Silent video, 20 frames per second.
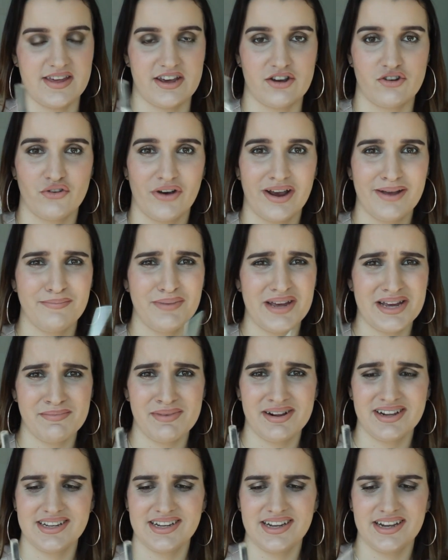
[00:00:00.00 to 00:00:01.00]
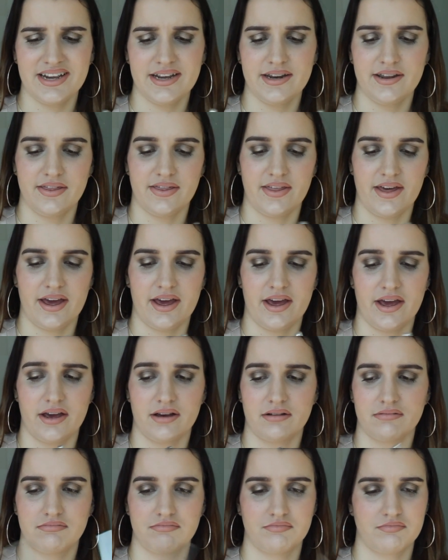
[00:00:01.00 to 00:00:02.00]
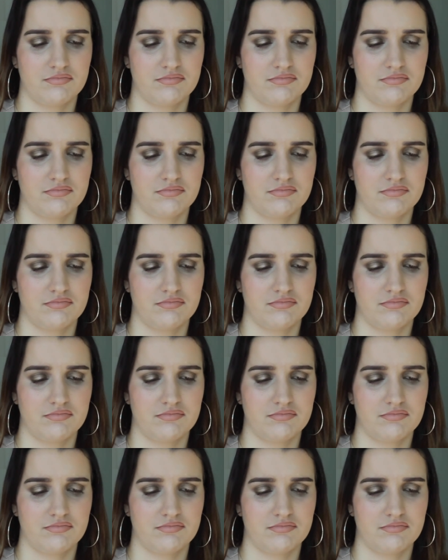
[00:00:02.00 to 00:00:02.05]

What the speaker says: They're great pigmented, they're